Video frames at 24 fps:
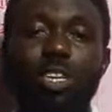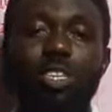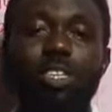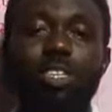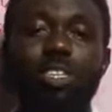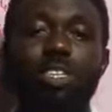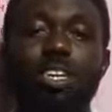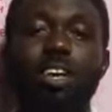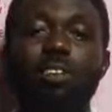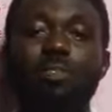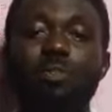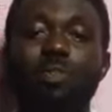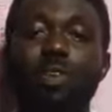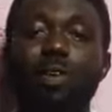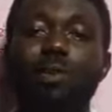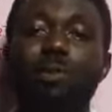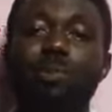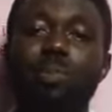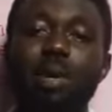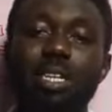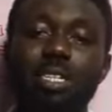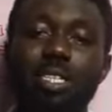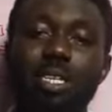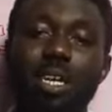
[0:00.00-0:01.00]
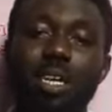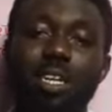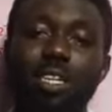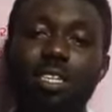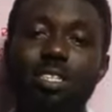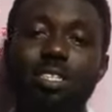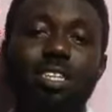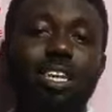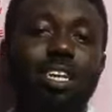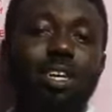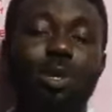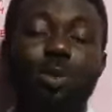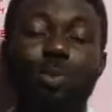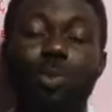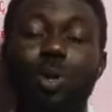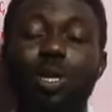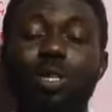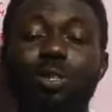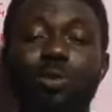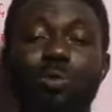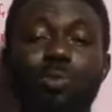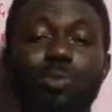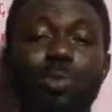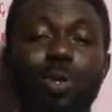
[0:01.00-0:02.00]
you hear environmentalists,
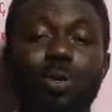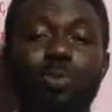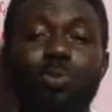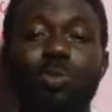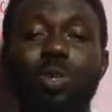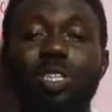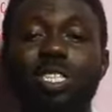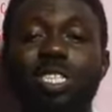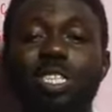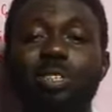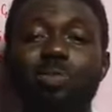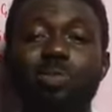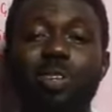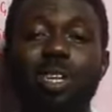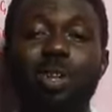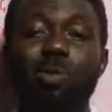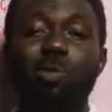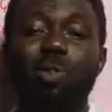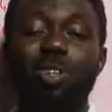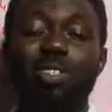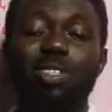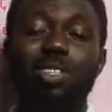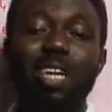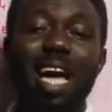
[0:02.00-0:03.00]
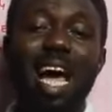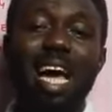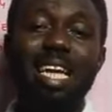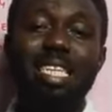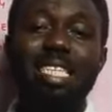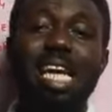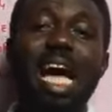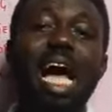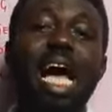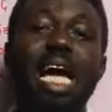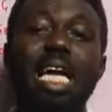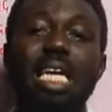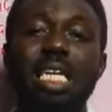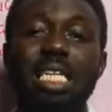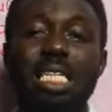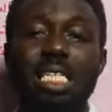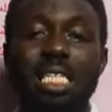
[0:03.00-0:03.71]
when they really want to attack